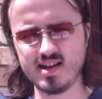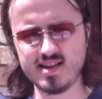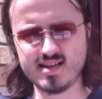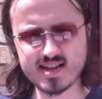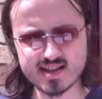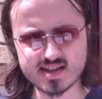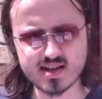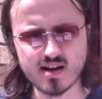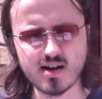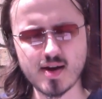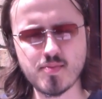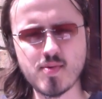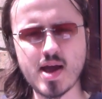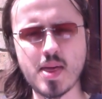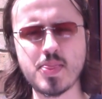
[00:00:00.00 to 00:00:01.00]
this
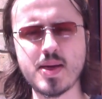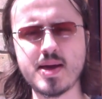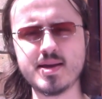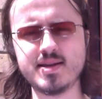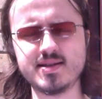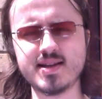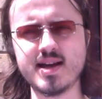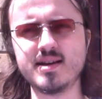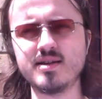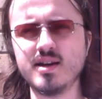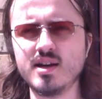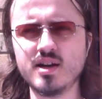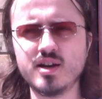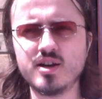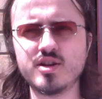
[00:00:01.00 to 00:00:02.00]
time, and they said,
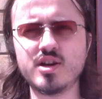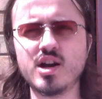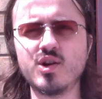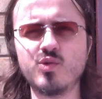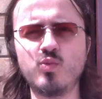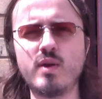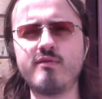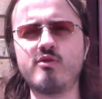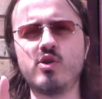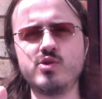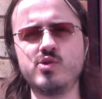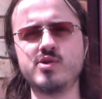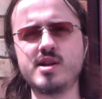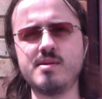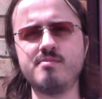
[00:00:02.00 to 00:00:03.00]
we've got
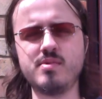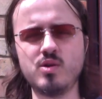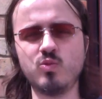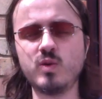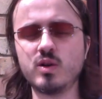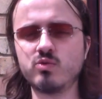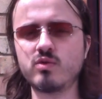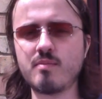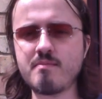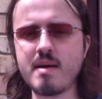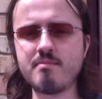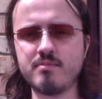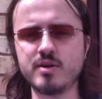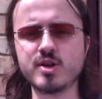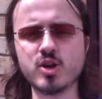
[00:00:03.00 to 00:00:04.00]
your number, we'll
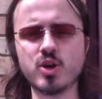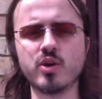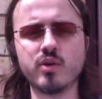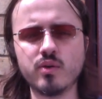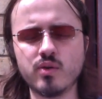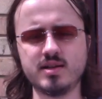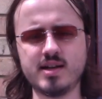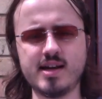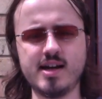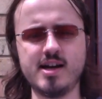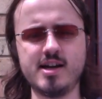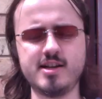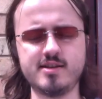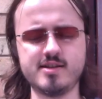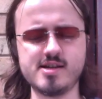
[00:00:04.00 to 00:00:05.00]
remember you,
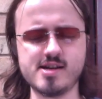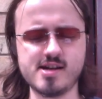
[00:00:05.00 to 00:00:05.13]
and